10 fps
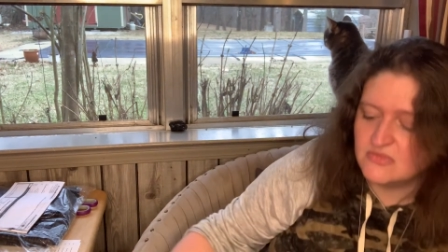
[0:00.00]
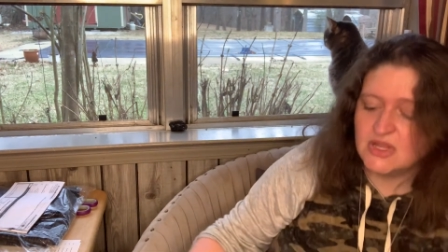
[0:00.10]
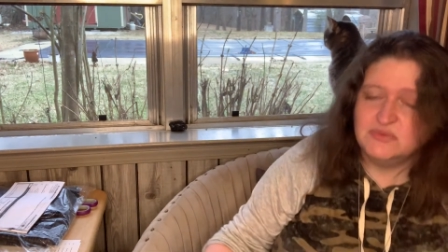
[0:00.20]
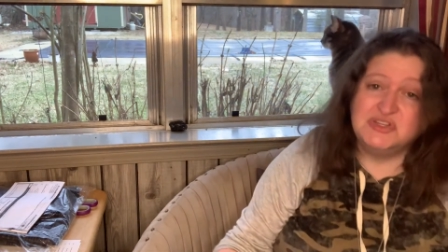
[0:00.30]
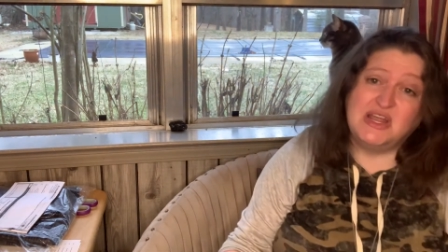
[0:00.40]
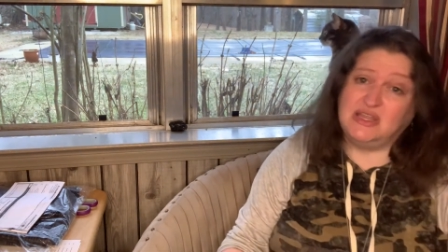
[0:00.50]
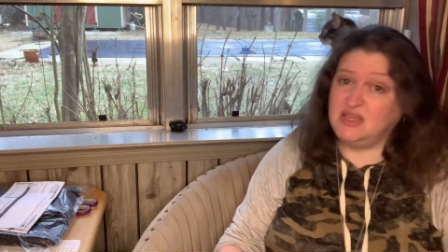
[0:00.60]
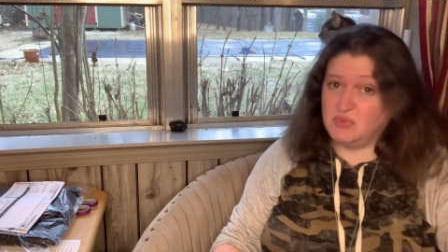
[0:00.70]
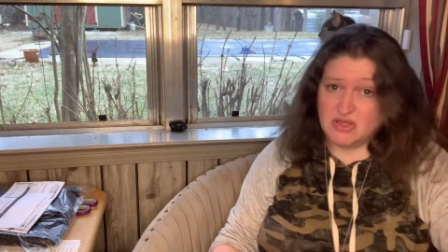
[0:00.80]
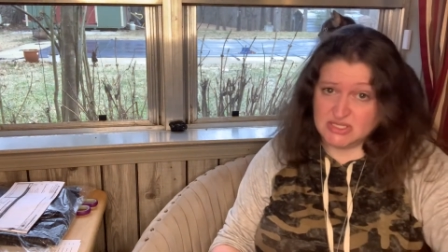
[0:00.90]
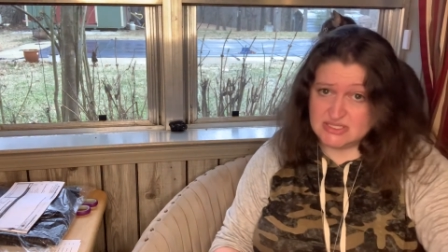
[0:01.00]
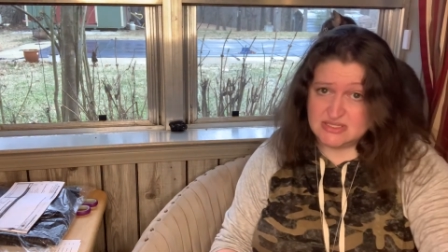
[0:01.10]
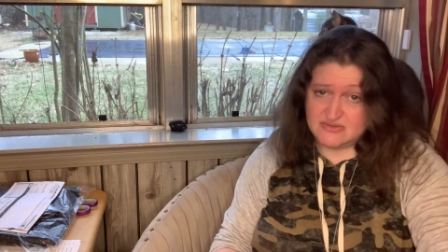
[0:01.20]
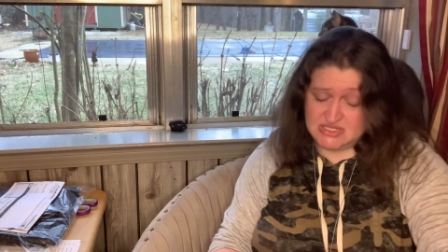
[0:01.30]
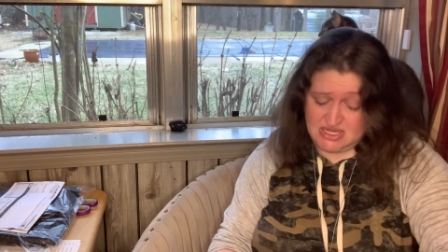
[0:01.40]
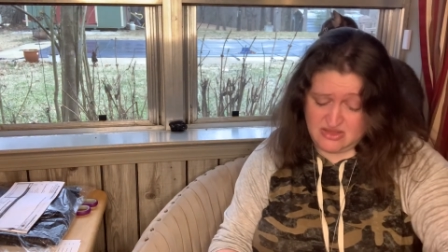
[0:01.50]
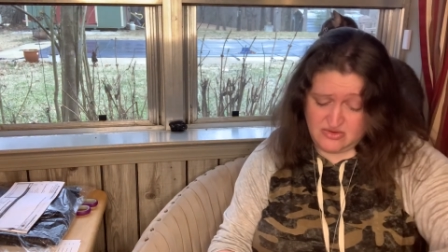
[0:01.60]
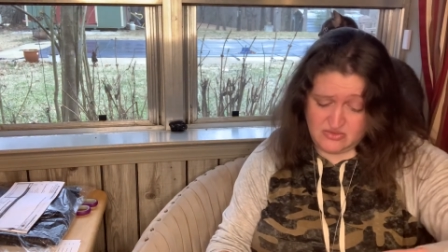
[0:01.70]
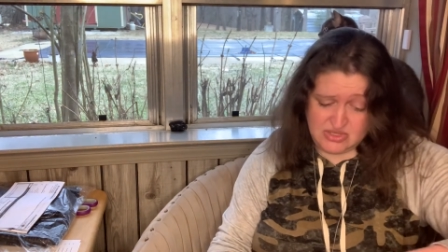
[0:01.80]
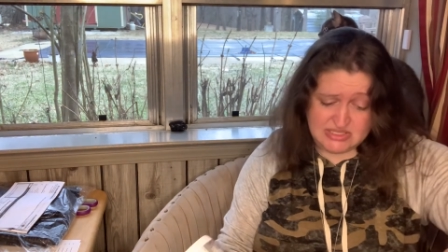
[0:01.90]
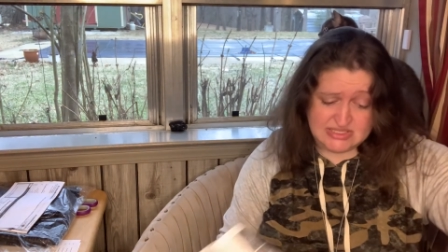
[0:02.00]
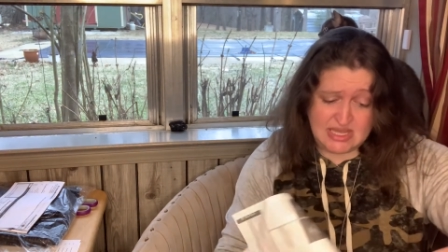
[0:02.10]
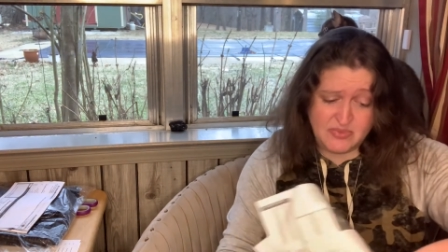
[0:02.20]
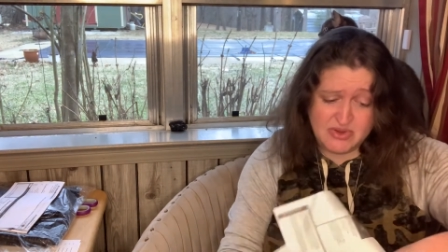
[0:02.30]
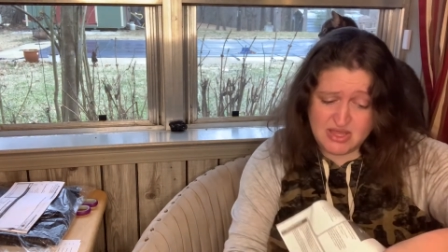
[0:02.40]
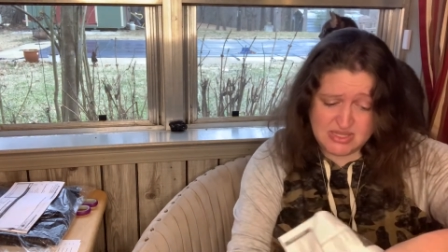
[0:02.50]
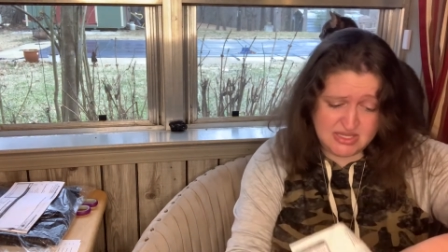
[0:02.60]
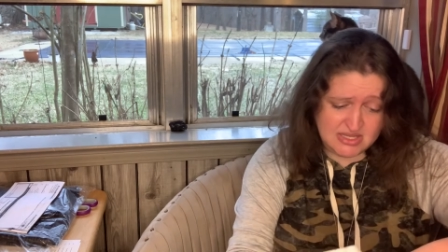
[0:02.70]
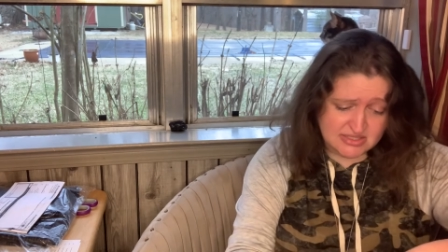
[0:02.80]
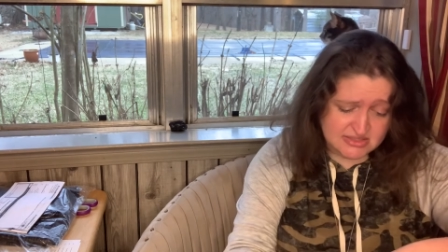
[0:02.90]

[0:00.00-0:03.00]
I'm trying to keep all this stuff together. When it's separate like this,